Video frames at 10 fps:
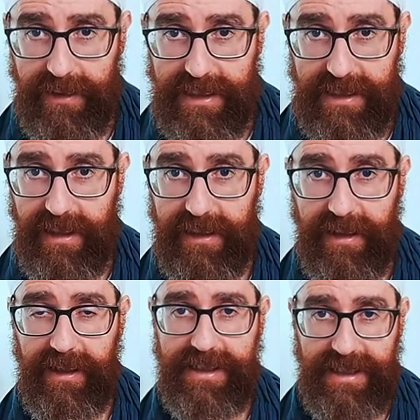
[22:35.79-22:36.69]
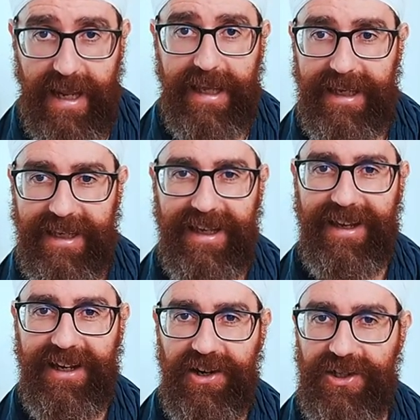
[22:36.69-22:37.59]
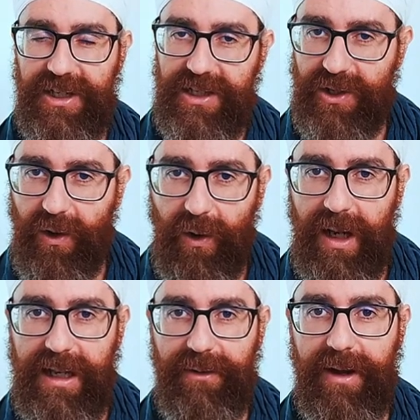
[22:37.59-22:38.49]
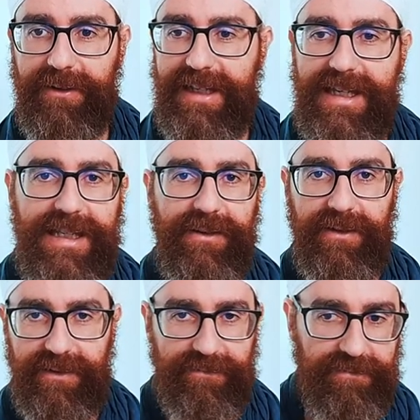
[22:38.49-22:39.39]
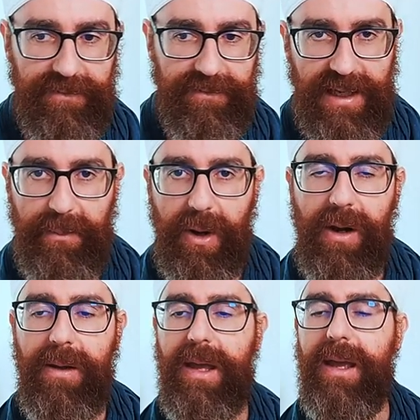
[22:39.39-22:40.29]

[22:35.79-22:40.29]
This little snake energy is coiled around this symbol.